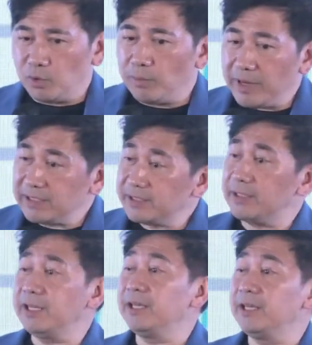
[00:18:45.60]
So
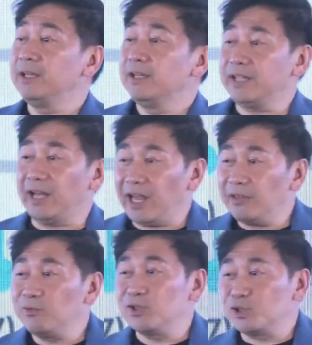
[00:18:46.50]
amazingly, that
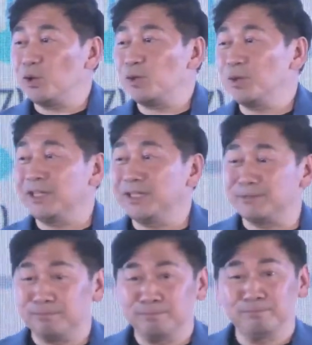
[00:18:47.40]
end result
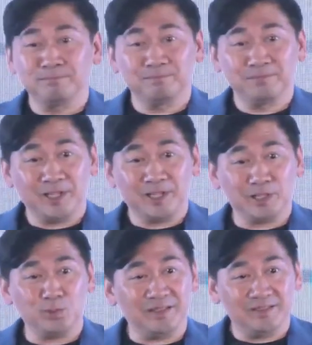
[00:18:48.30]
is, guess
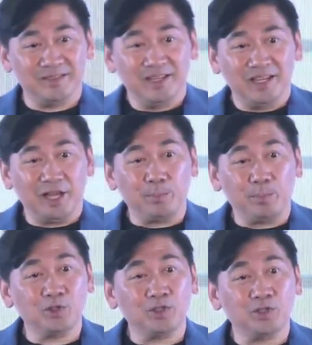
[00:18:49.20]
what? It
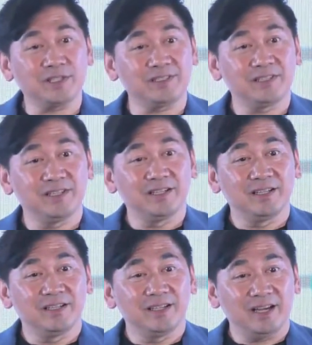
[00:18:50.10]
pushes
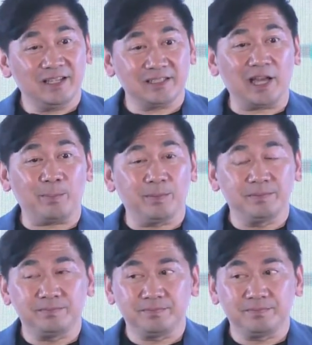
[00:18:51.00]
us up.